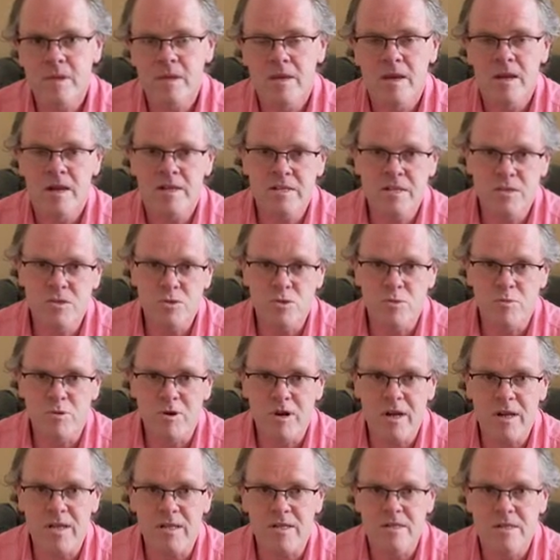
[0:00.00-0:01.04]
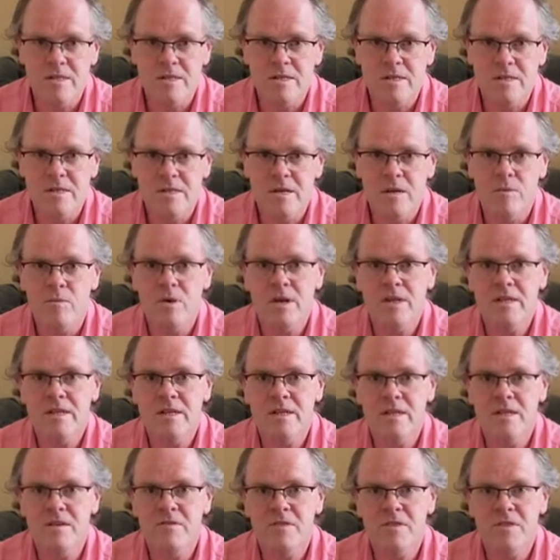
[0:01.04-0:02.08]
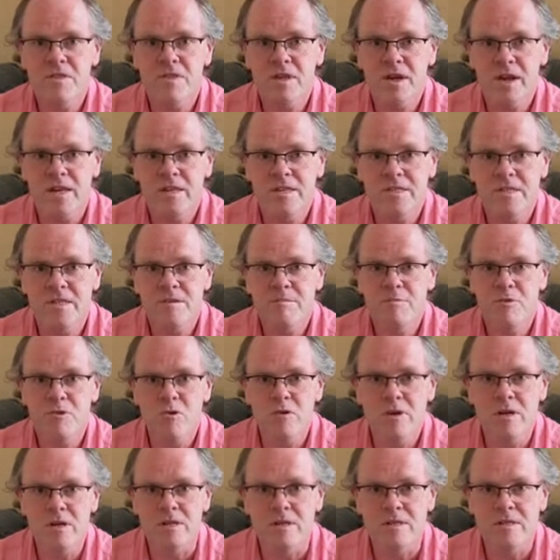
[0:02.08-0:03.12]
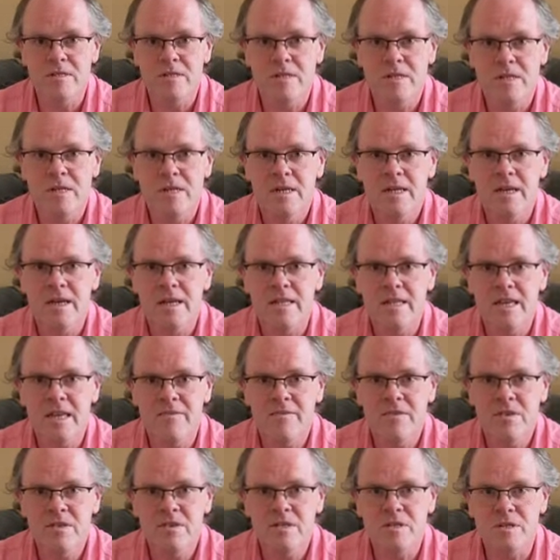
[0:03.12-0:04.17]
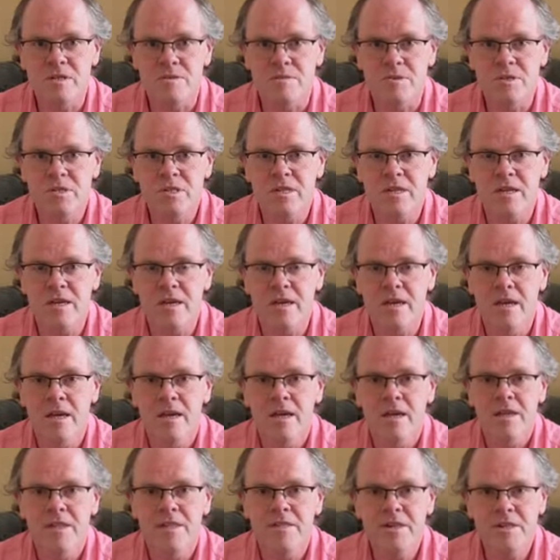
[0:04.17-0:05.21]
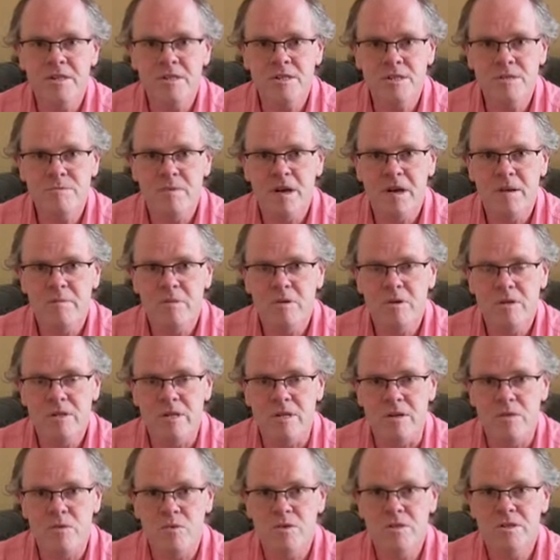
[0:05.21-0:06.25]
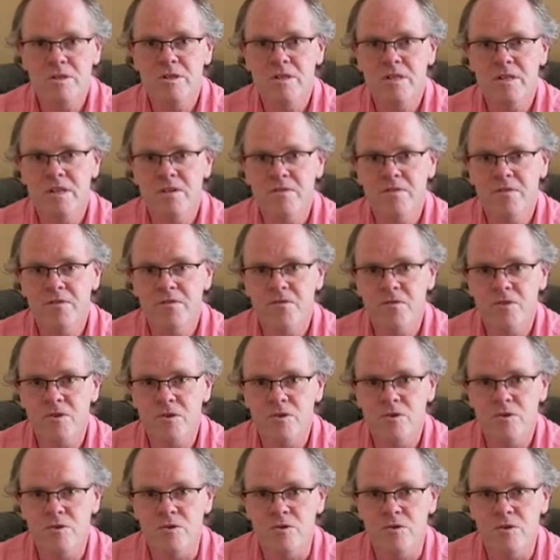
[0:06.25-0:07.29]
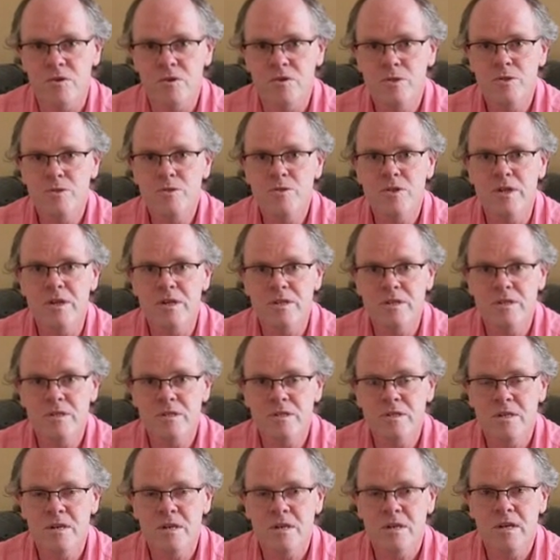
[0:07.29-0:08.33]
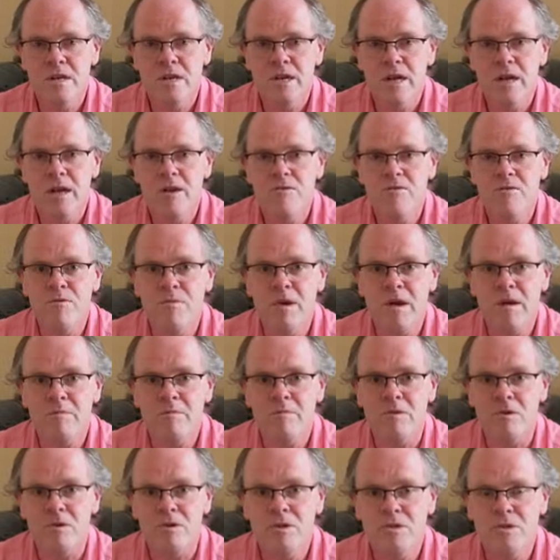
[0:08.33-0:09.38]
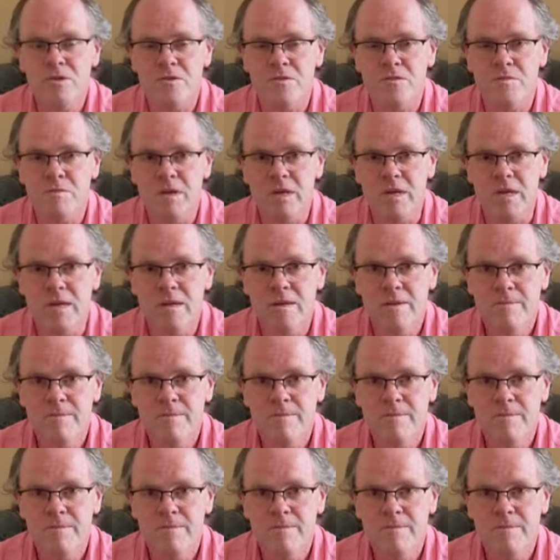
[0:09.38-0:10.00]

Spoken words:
And he took bread, and when he had given thanks, he broke it and gave it to them, saying, "This is my body, which is given for you. Do this in remembrance of me."